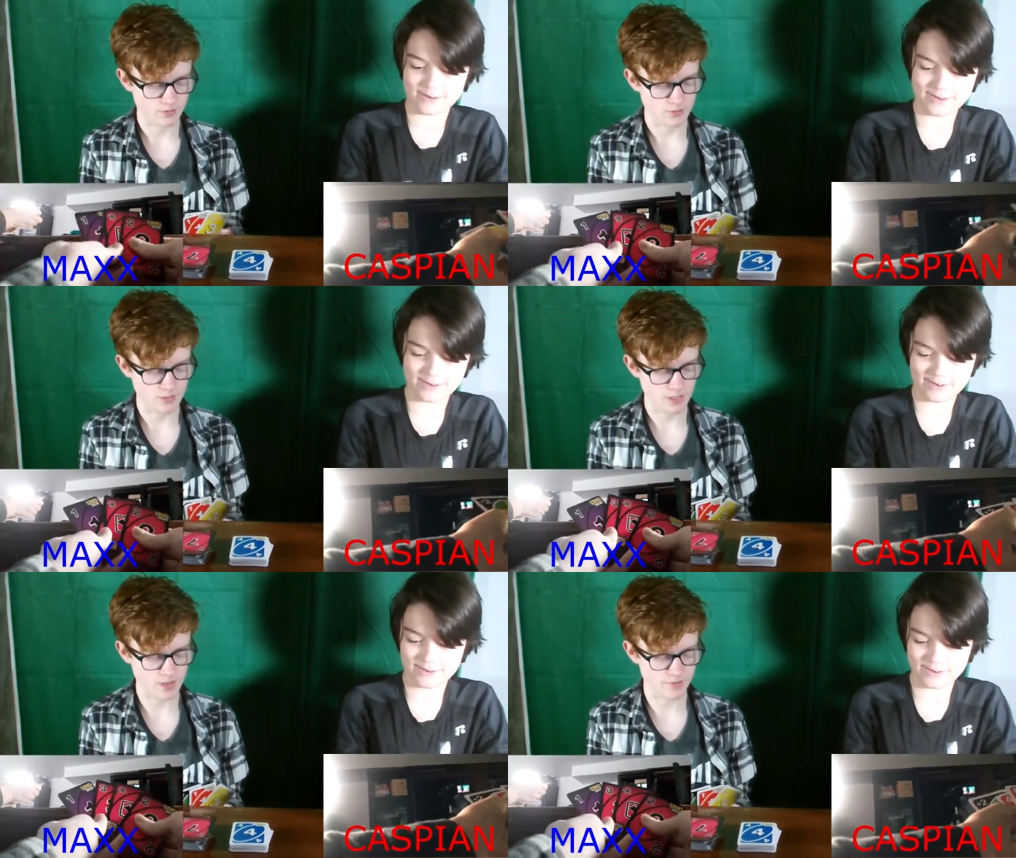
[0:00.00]

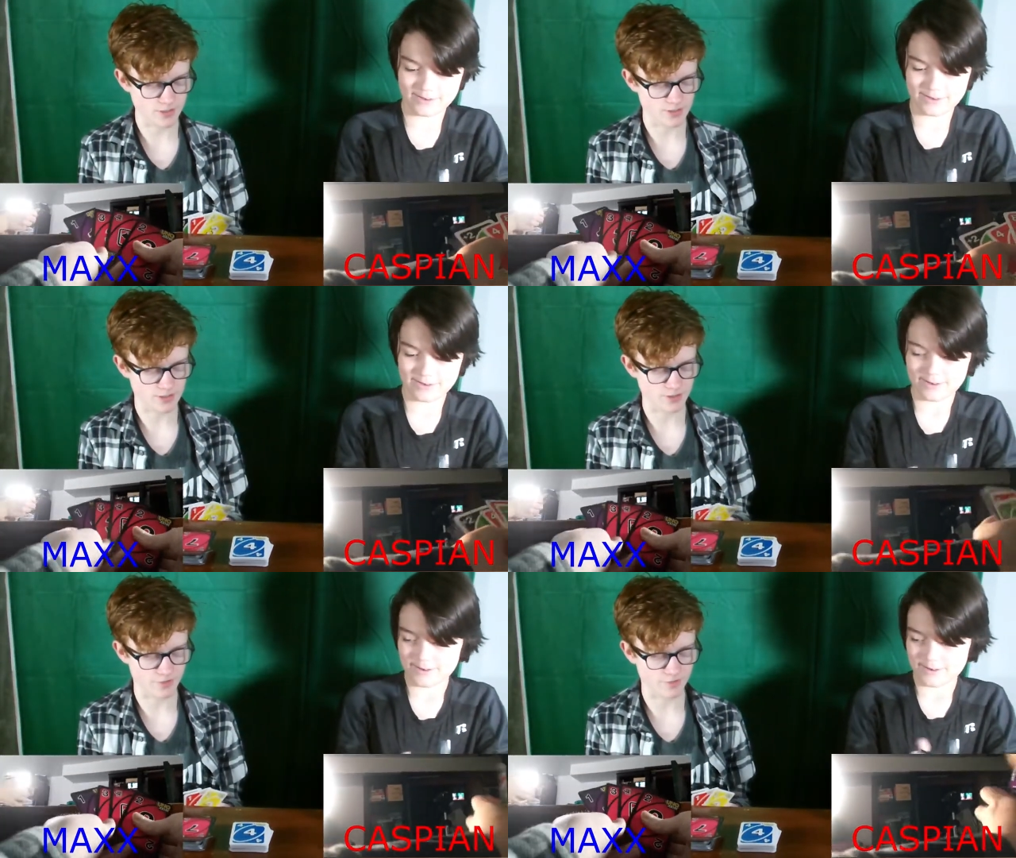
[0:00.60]
Speaker 1: seven to
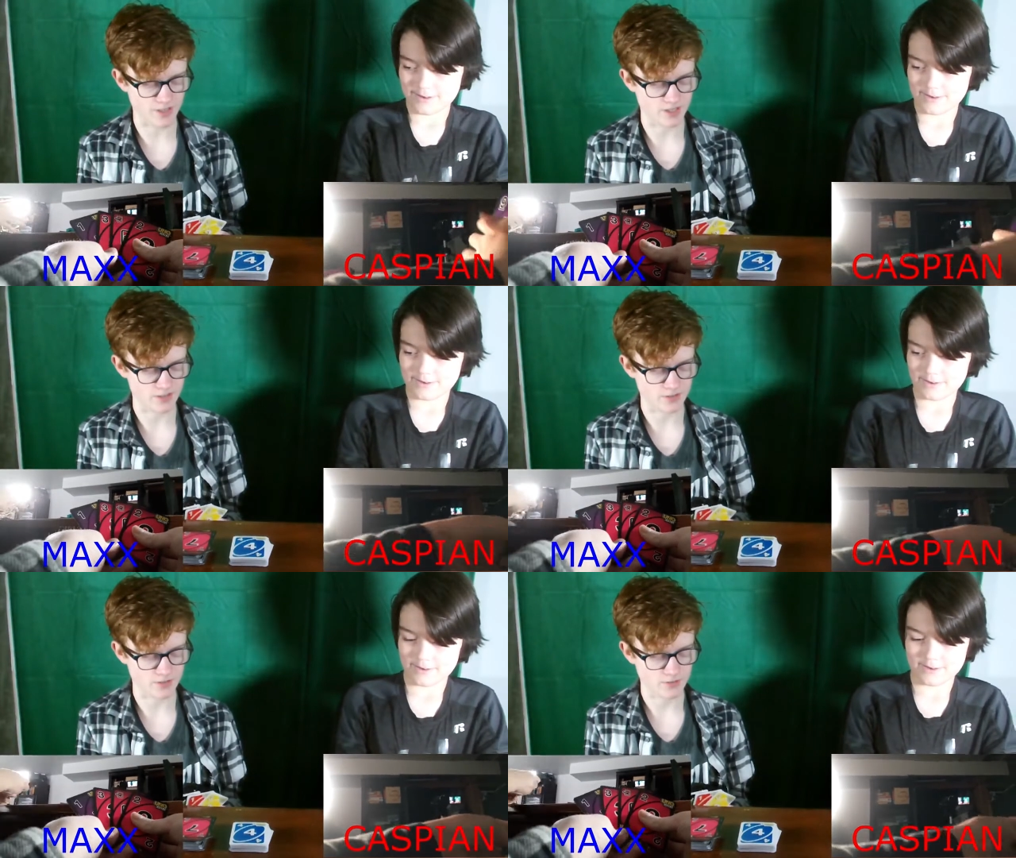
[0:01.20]
the
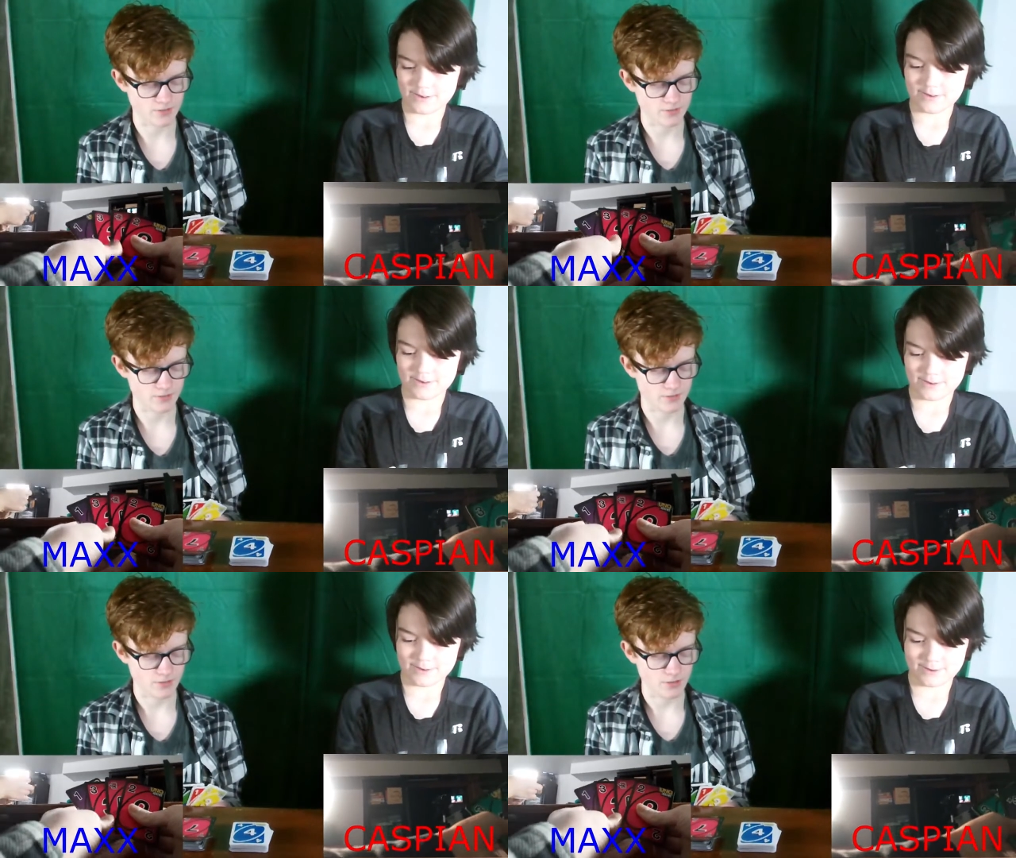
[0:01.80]
face.
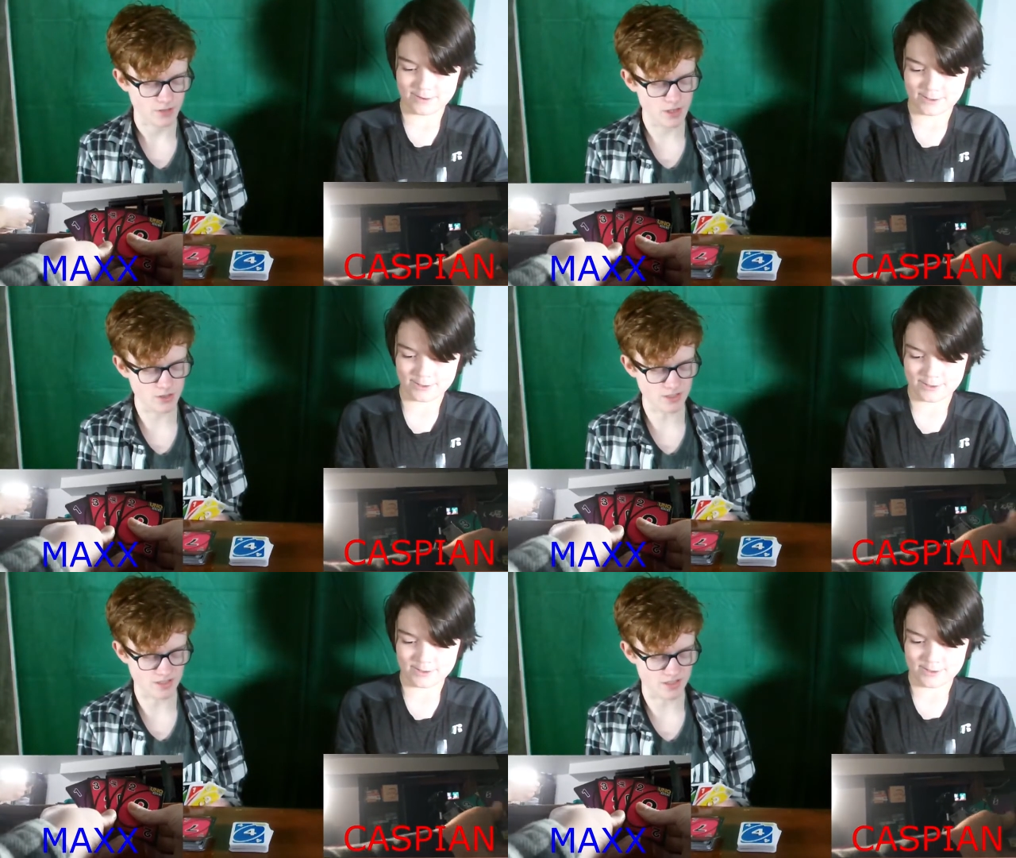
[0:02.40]
Oh, this
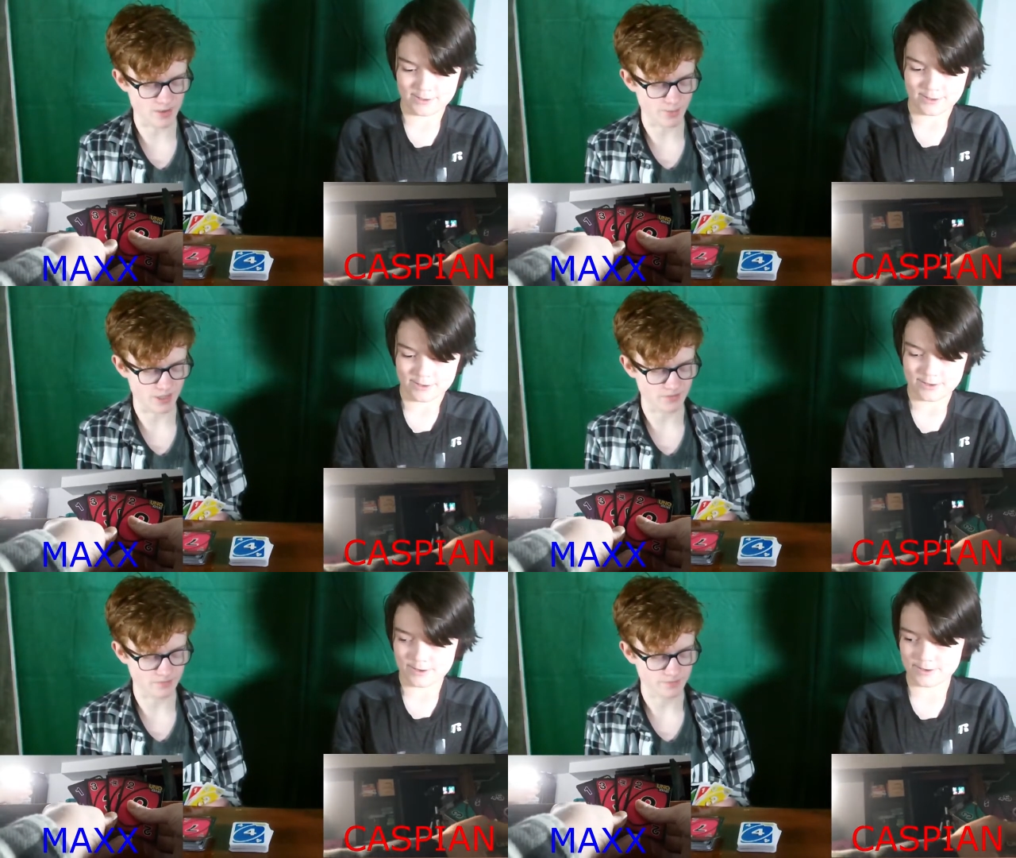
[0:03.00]
isn't that bad.